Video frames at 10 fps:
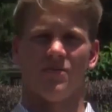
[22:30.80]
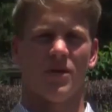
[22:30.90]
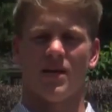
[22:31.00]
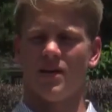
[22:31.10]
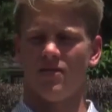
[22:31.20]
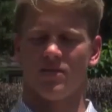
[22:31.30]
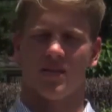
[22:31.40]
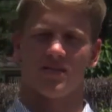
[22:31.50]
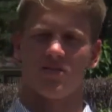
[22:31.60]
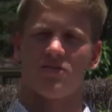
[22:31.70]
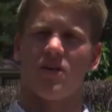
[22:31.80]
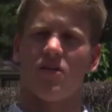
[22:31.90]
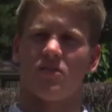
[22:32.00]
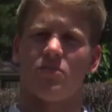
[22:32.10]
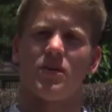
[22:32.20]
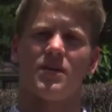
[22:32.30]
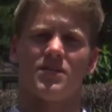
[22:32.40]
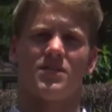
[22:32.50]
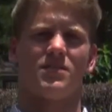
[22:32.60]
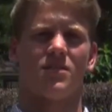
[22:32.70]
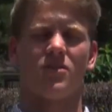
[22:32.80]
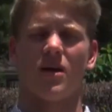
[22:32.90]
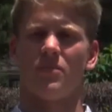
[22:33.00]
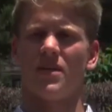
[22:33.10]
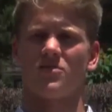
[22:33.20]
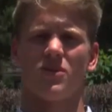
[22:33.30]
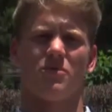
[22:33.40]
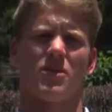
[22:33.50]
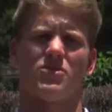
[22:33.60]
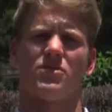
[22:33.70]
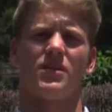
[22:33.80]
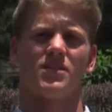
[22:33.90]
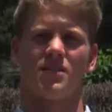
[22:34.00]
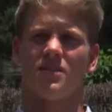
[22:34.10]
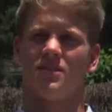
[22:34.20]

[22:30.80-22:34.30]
man, everything's gonna fall into place. So that's why I'm not stressing it.